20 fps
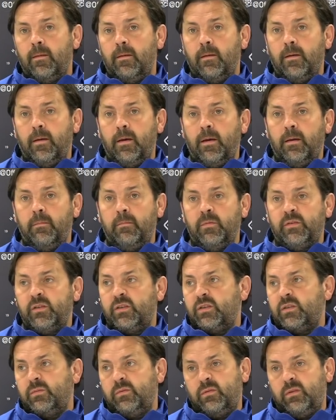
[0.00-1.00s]
It's
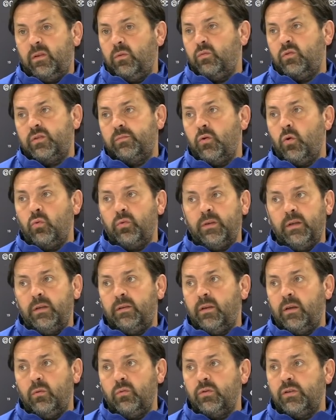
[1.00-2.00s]
just little small
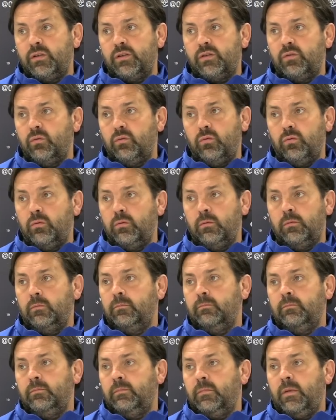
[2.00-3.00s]
details. It's no
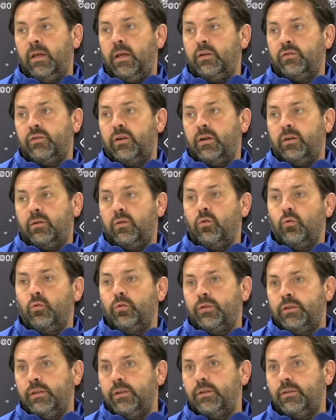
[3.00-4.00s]
extra
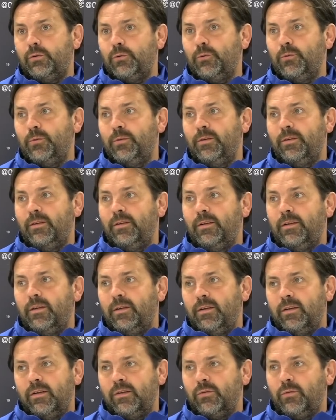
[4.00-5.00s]
coaches, so
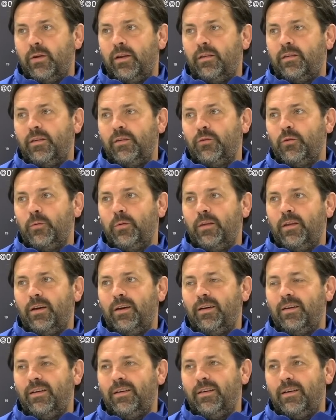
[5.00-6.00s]
it's not anything to do with
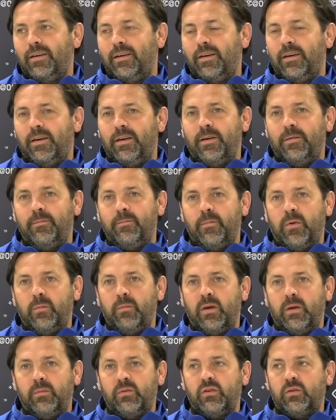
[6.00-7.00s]
that. But
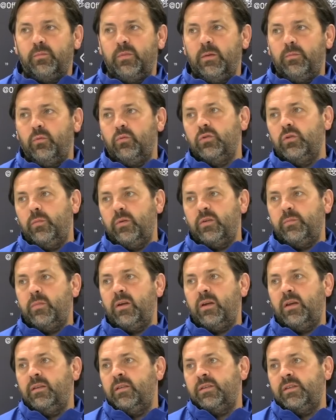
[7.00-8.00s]
maybe just people just
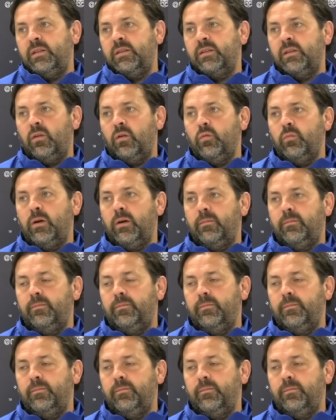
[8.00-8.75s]
behind the scenes a little bit.